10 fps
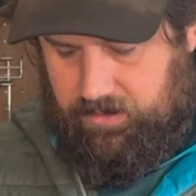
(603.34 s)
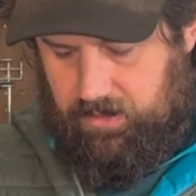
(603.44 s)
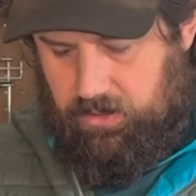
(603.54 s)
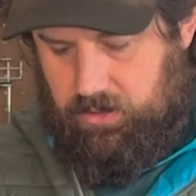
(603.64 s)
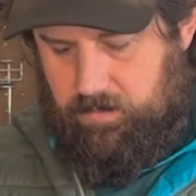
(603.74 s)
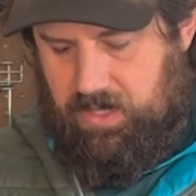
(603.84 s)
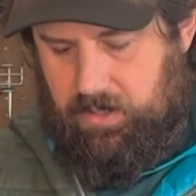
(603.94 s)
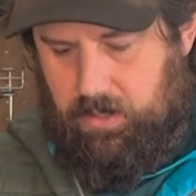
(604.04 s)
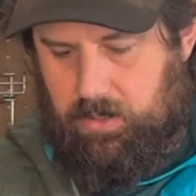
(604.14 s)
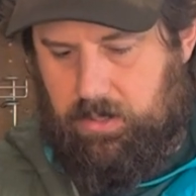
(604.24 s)
section back
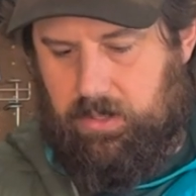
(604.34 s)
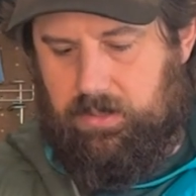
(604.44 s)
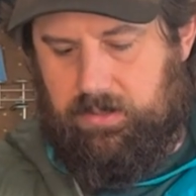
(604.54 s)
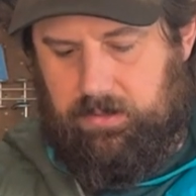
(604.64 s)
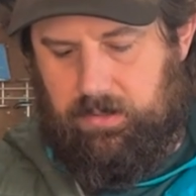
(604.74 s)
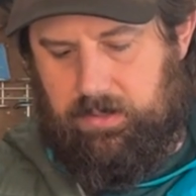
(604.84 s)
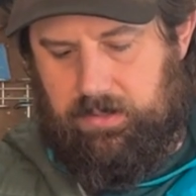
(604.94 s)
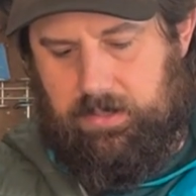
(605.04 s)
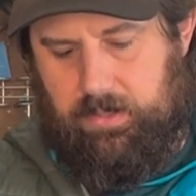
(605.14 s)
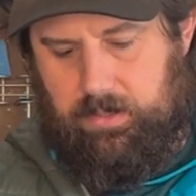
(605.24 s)
here that I just slid
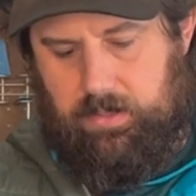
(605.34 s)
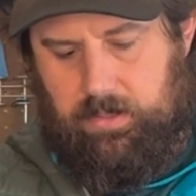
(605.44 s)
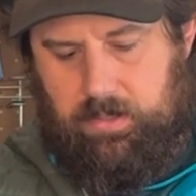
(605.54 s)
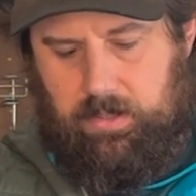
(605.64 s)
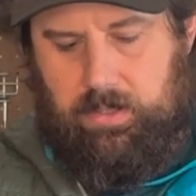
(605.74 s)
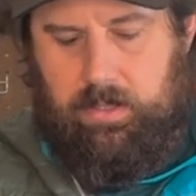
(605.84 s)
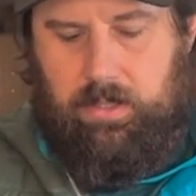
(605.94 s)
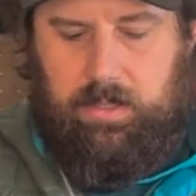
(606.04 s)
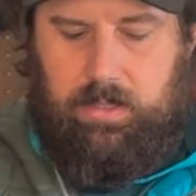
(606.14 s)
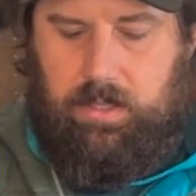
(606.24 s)
this in,
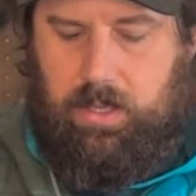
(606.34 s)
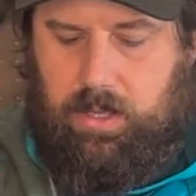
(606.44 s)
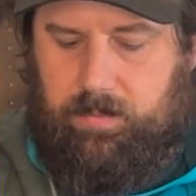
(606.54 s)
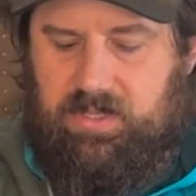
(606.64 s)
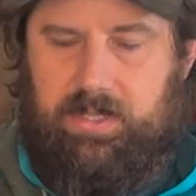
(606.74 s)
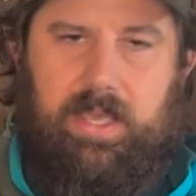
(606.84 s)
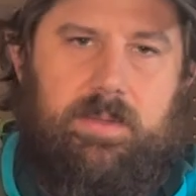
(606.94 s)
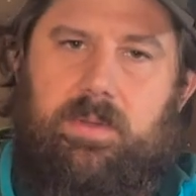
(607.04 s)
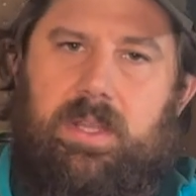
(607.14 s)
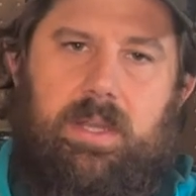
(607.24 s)
just in
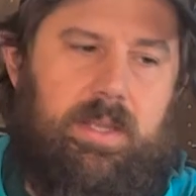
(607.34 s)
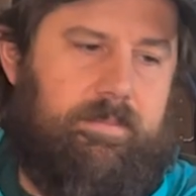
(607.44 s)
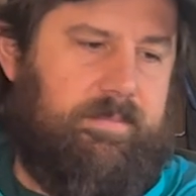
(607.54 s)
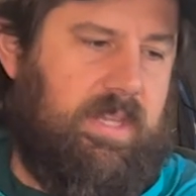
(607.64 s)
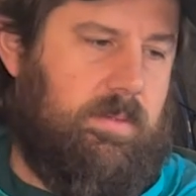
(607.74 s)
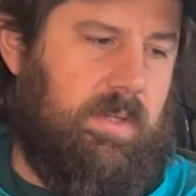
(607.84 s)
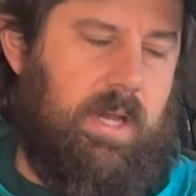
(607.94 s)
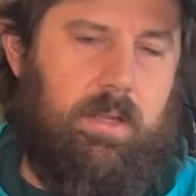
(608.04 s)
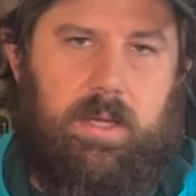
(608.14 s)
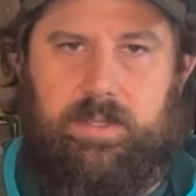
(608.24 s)
case you needed it, in case you
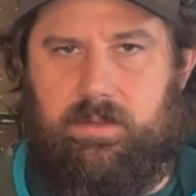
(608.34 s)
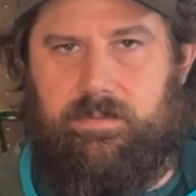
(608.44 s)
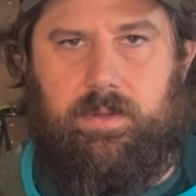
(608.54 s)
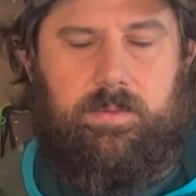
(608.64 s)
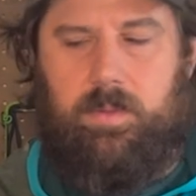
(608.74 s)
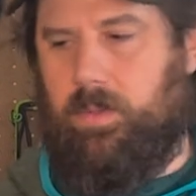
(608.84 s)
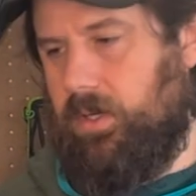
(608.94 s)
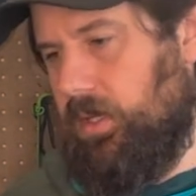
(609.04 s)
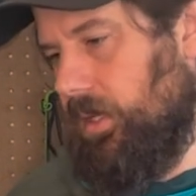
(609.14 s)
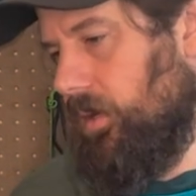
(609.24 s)
got lost or phones weren't
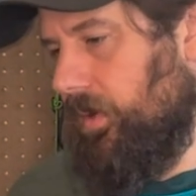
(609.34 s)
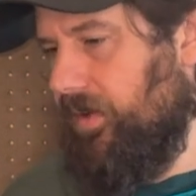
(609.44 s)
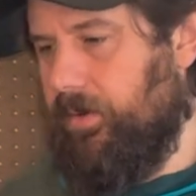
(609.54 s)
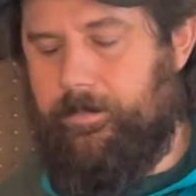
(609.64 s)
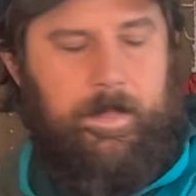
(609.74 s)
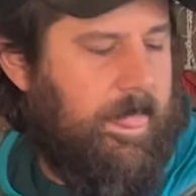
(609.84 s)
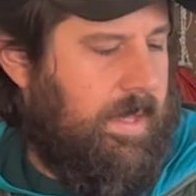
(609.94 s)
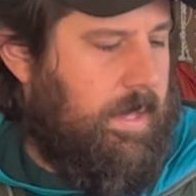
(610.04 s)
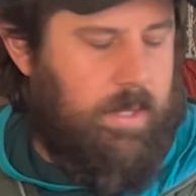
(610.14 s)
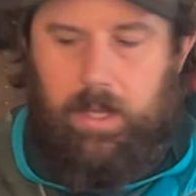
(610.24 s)
working or whatever.
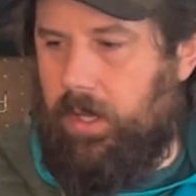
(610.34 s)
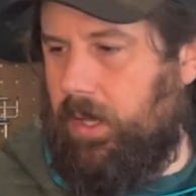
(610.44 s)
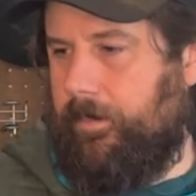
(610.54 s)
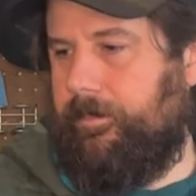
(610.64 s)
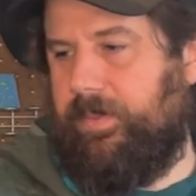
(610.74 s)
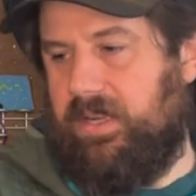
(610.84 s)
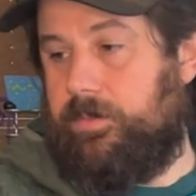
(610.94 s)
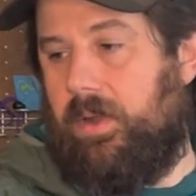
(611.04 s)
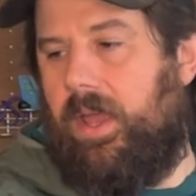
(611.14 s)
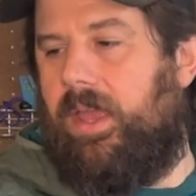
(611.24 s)
Bear
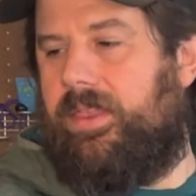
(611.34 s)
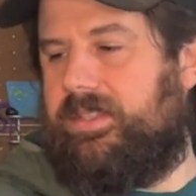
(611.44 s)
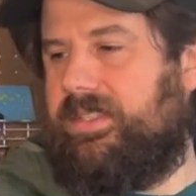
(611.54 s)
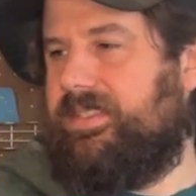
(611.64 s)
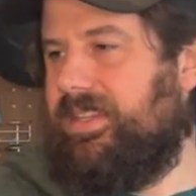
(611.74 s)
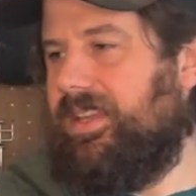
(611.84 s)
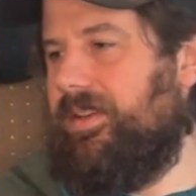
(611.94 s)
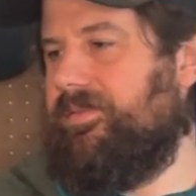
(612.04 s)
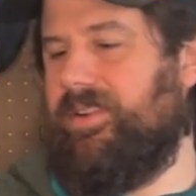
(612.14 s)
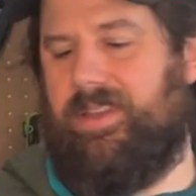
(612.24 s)
spray. This is sitting
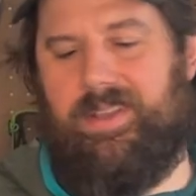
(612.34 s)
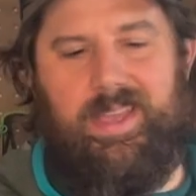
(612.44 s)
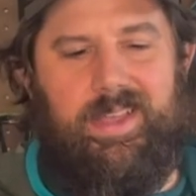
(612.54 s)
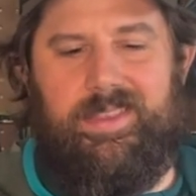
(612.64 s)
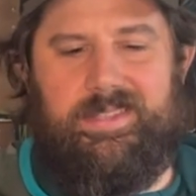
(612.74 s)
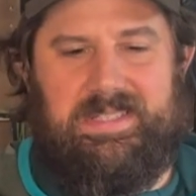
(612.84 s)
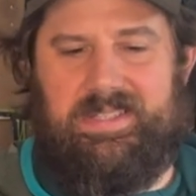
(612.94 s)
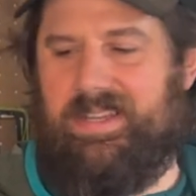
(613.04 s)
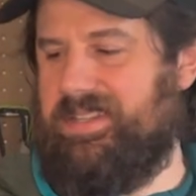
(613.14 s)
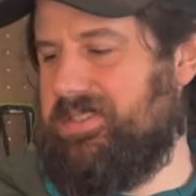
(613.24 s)
up front. This was
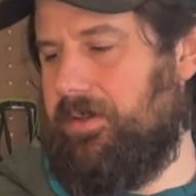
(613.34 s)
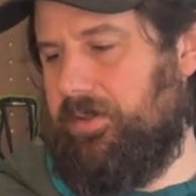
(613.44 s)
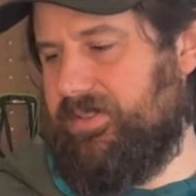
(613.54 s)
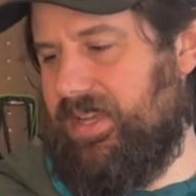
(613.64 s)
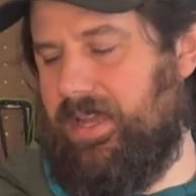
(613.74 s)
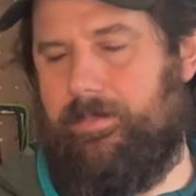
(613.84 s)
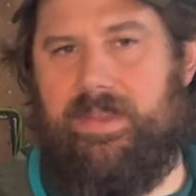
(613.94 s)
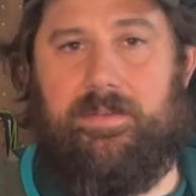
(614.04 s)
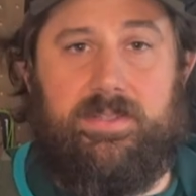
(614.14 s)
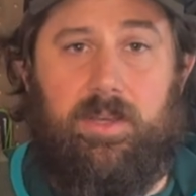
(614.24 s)
on us the whole time.
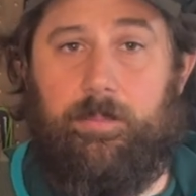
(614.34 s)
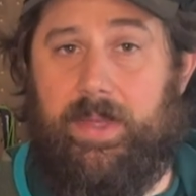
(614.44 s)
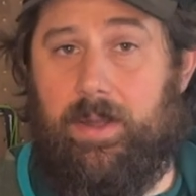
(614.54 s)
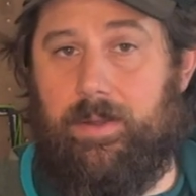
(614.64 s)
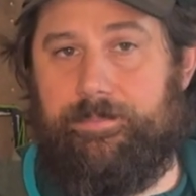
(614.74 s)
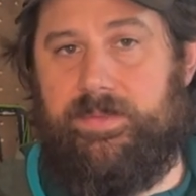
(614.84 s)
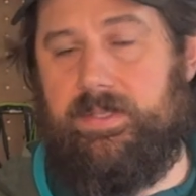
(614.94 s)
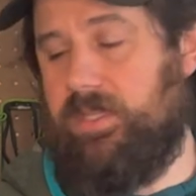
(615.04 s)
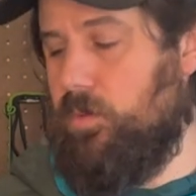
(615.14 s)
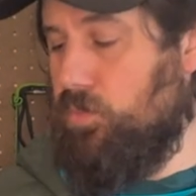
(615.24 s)
Never saw a bear.
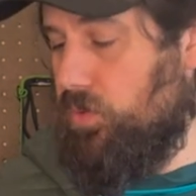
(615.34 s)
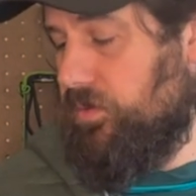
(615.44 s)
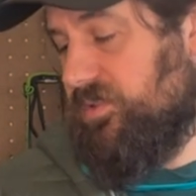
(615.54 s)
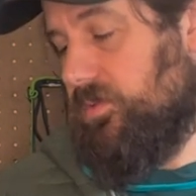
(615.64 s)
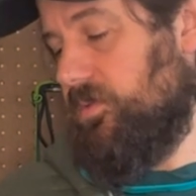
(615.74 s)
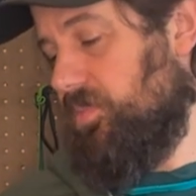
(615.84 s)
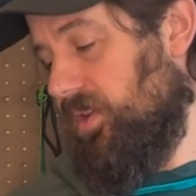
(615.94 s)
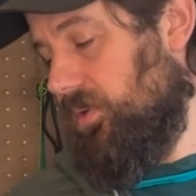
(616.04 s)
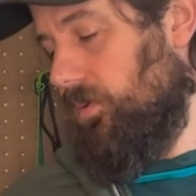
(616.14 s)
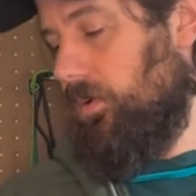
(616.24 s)
Did see a moose. Was
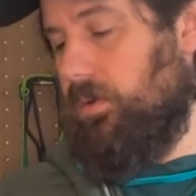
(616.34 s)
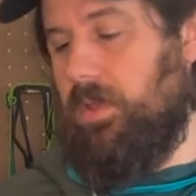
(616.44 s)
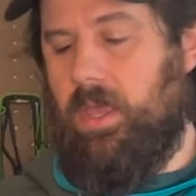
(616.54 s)
pretty cool.